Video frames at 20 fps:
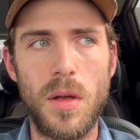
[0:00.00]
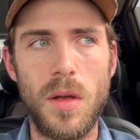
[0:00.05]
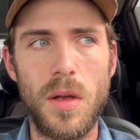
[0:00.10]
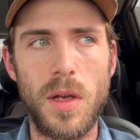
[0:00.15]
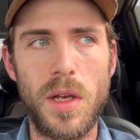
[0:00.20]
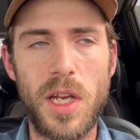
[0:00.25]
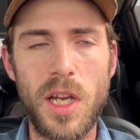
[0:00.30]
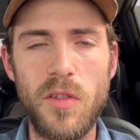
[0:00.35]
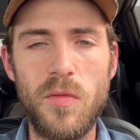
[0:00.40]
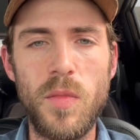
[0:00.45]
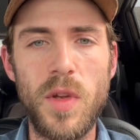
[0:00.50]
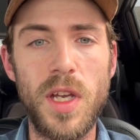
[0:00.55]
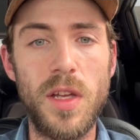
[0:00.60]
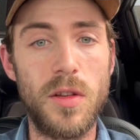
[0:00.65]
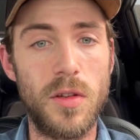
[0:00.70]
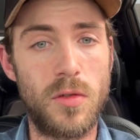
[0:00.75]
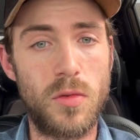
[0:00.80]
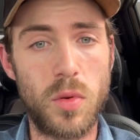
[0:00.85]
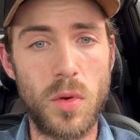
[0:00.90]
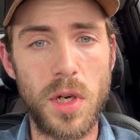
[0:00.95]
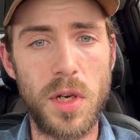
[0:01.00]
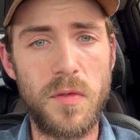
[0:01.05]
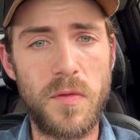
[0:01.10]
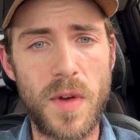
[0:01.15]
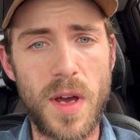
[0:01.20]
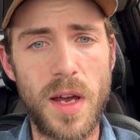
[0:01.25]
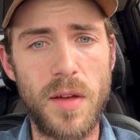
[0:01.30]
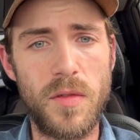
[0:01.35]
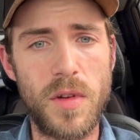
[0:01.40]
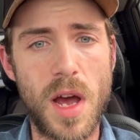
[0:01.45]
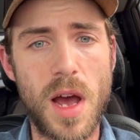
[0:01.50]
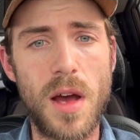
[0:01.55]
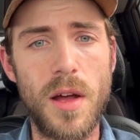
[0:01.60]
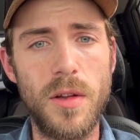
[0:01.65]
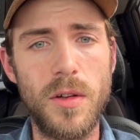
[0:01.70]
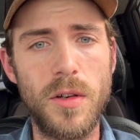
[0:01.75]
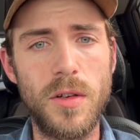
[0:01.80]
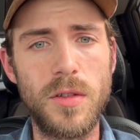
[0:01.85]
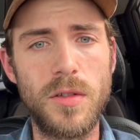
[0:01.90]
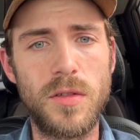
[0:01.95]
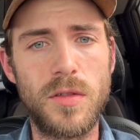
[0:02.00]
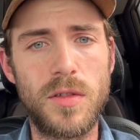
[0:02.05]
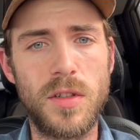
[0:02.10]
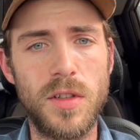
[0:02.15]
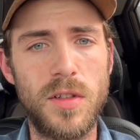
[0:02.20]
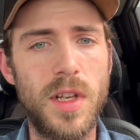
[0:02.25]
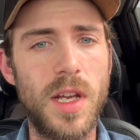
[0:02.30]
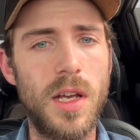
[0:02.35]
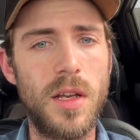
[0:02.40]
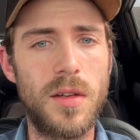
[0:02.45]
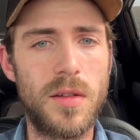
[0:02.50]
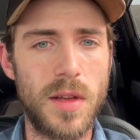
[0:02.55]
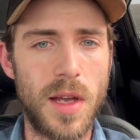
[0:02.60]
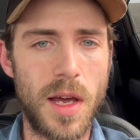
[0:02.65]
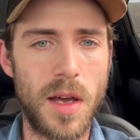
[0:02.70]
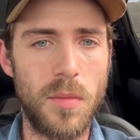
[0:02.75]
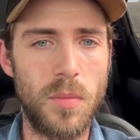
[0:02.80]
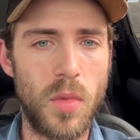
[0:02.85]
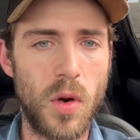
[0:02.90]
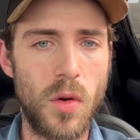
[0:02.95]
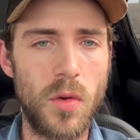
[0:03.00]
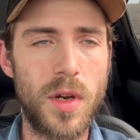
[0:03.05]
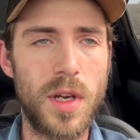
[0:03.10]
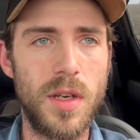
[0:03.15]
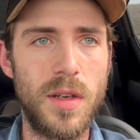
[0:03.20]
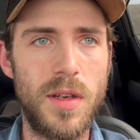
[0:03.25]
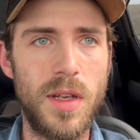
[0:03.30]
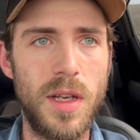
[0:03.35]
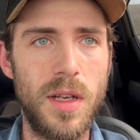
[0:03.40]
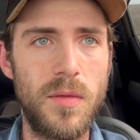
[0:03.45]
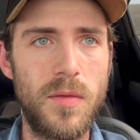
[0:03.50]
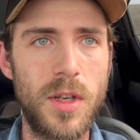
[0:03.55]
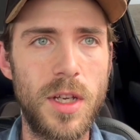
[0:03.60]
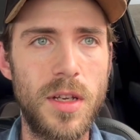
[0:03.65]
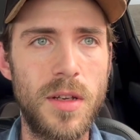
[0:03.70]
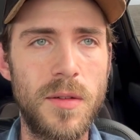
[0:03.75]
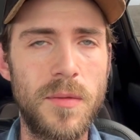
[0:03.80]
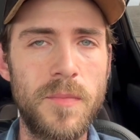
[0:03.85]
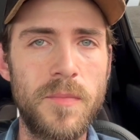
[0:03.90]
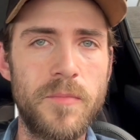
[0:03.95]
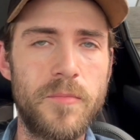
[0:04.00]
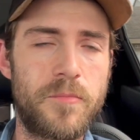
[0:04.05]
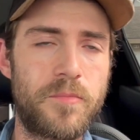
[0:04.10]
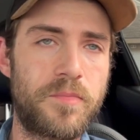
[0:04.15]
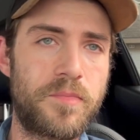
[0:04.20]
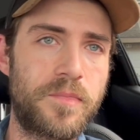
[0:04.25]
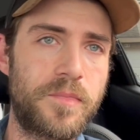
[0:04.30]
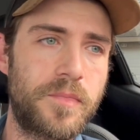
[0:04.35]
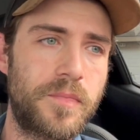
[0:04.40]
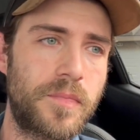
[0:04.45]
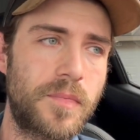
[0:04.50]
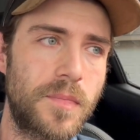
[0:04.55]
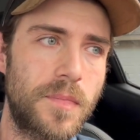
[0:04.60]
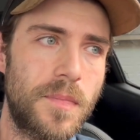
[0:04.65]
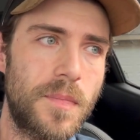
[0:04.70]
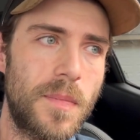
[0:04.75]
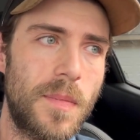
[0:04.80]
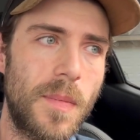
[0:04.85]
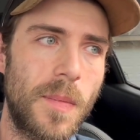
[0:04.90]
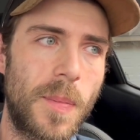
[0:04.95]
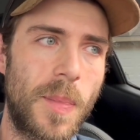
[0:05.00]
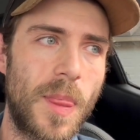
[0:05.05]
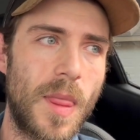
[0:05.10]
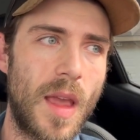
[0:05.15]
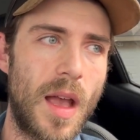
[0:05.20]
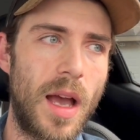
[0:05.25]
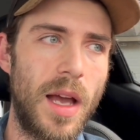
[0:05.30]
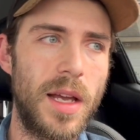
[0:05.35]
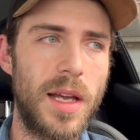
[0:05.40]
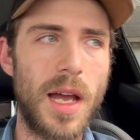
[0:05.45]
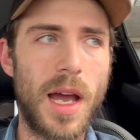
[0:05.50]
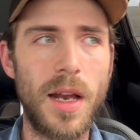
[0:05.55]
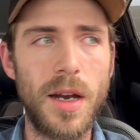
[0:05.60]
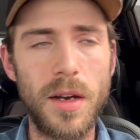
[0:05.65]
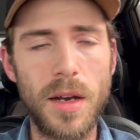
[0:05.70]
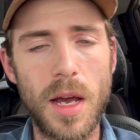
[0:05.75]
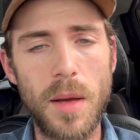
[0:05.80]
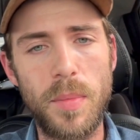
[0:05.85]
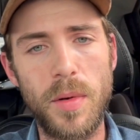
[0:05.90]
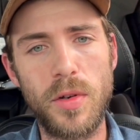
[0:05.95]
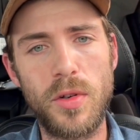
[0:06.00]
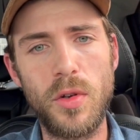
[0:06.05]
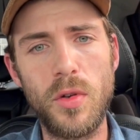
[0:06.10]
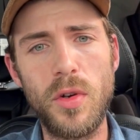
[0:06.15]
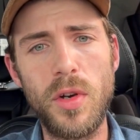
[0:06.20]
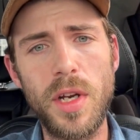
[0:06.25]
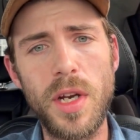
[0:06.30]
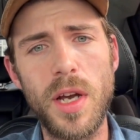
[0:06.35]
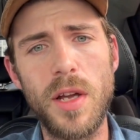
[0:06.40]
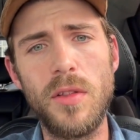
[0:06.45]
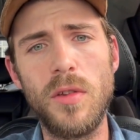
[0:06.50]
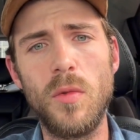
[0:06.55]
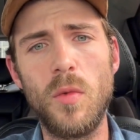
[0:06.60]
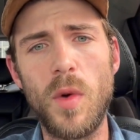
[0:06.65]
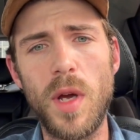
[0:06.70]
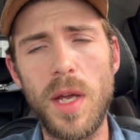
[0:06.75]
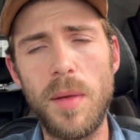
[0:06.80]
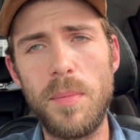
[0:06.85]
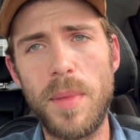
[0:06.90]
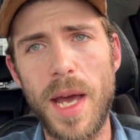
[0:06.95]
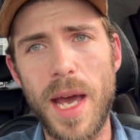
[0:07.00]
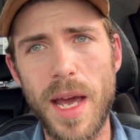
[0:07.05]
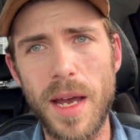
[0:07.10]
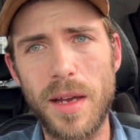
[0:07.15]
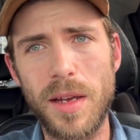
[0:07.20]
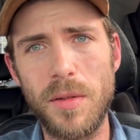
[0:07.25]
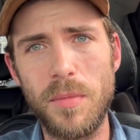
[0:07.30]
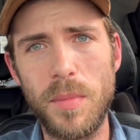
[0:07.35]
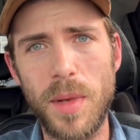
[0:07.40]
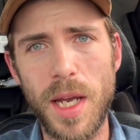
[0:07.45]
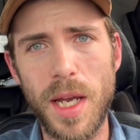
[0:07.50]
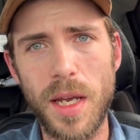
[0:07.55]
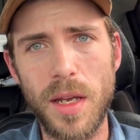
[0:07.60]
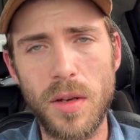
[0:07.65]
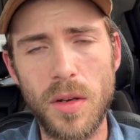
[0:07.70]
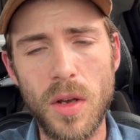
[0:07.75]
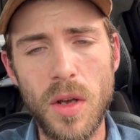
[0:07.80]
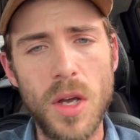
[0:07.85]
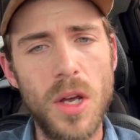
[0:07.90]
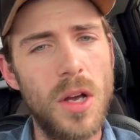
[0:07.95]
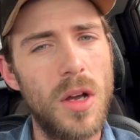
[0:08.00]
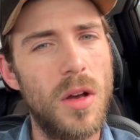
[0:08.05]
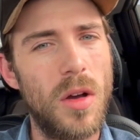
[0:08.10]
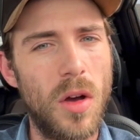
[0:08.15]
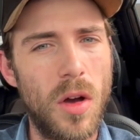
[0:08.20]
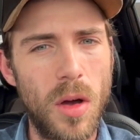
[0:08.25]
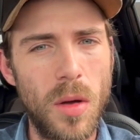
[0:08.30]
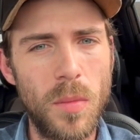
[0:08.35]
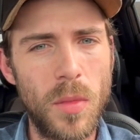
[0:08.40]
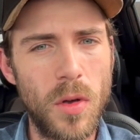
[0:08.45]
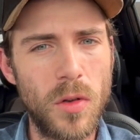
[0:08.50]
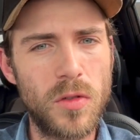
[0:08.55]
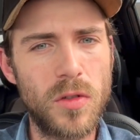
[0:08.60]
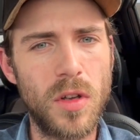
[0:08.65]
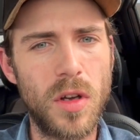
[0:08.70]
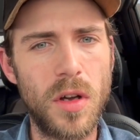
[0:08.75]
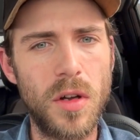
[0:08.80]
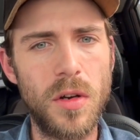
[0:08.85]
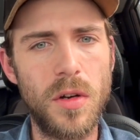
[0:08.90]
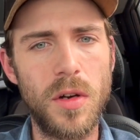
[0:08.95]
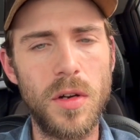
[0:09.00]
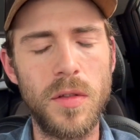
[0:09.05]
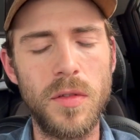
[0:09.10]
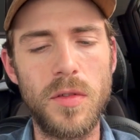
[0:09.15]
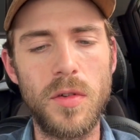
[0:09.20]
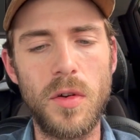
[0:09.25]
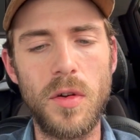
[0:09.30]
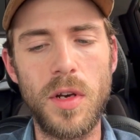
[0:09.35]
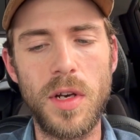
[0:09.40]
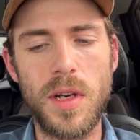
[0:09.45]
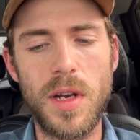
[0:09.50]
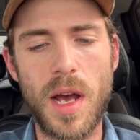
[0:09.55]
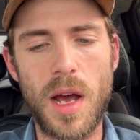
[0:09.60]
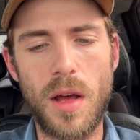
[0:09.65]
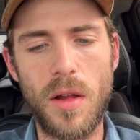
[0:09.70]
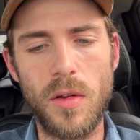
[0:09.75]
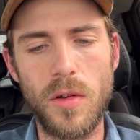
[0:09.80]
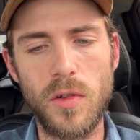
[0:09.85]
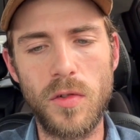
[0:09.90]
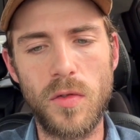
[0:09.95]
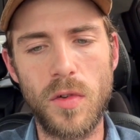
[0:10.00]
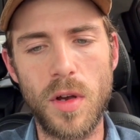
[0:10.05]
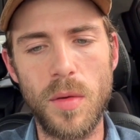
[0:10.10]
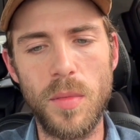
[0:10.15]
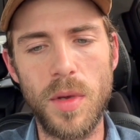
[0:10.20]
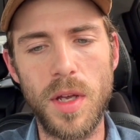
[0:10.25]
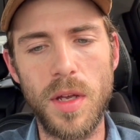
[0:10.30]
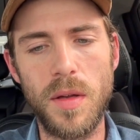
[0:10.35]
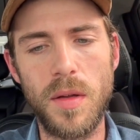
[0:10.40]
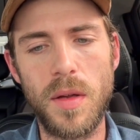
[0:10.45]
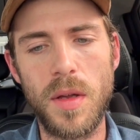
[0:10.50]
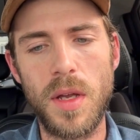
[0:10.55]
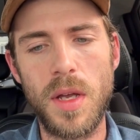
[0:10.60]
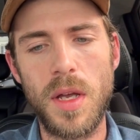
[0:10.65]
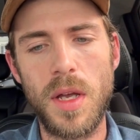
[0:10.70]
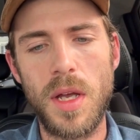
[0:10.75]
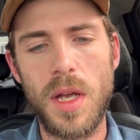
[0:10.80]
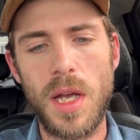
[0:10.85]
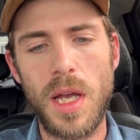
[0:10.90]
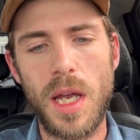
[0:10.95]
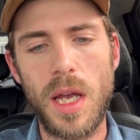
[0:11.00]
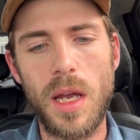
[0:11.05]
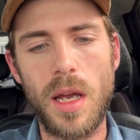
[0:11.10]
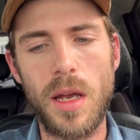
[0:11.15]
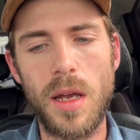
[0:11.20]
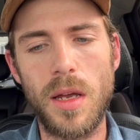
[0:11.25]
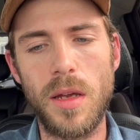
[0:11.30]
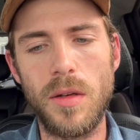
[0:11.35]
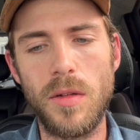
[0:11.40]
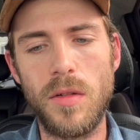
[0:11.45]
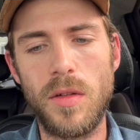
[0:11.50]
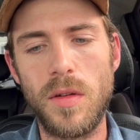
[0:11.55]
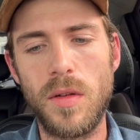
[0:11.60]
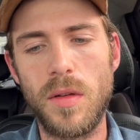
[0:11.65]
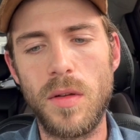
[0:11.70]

give me the $25 to take that broken TV, I got an opportunity on the way back and made almost $130 from it. And